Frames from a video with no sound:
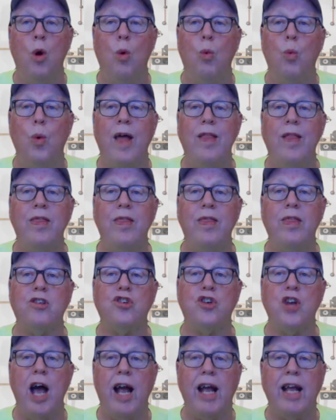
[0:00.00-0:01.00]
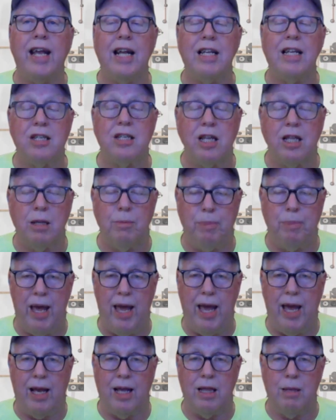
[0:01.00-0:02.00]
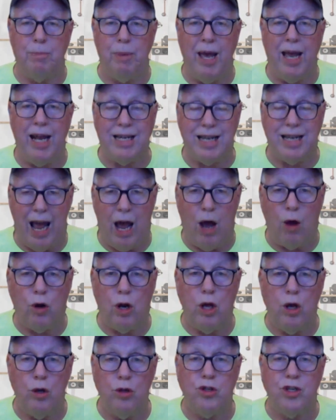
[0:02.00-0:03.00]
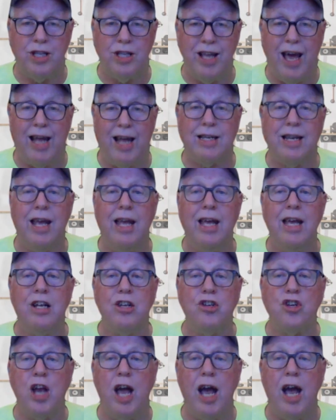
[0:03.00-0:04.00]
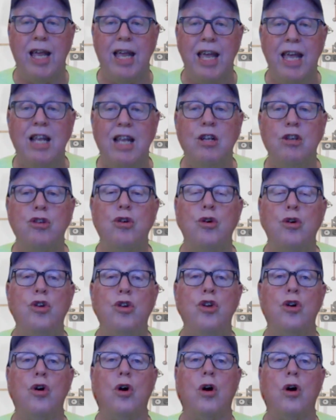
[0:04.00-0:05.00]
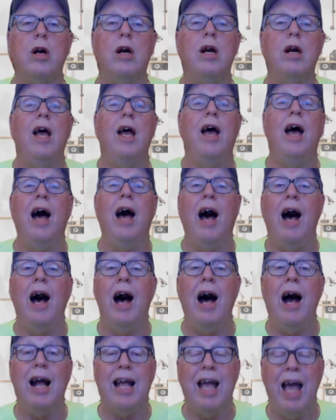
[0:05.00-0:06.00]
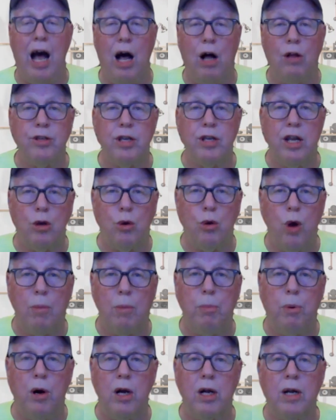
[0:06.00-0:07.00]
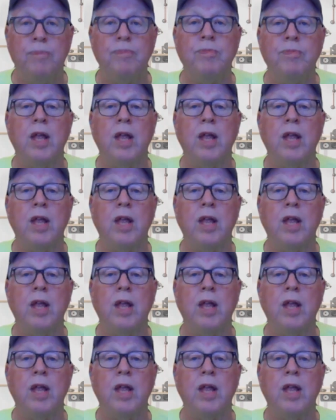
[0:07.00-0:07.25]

When the check gets to the bank downloads that check into your account in QuickBooks.